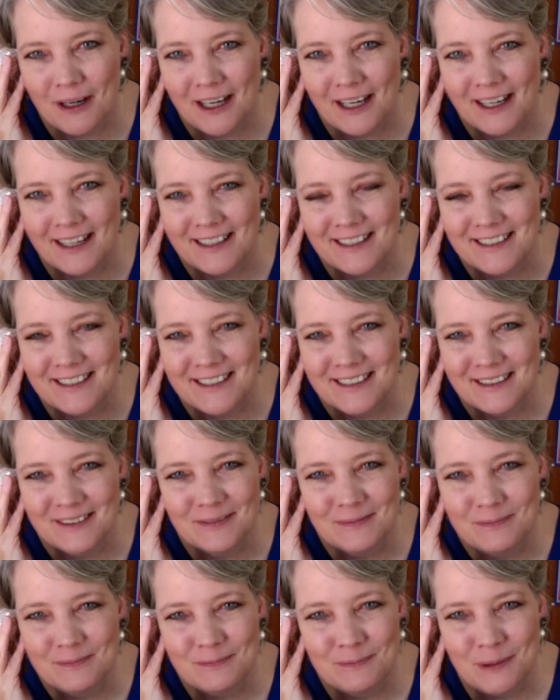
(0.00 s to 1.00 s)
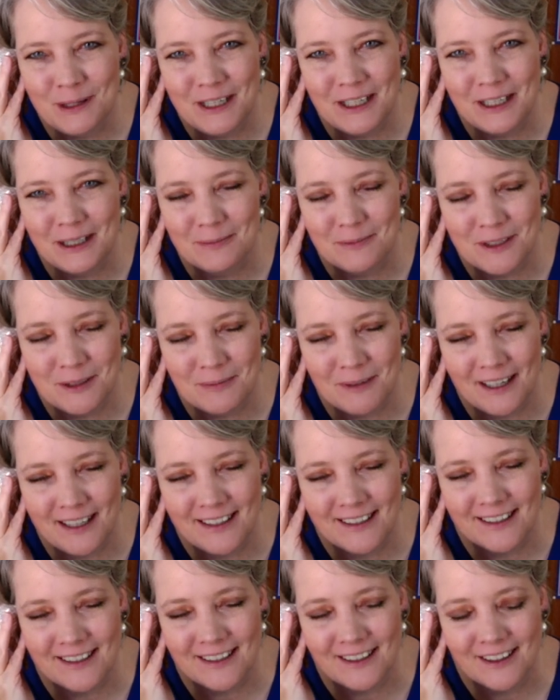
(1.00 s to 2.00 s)
and putting them to
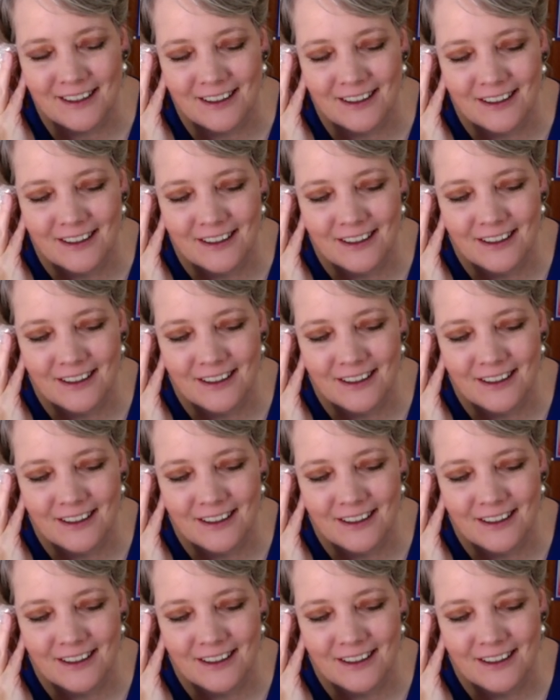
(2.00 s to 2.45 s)
my ear.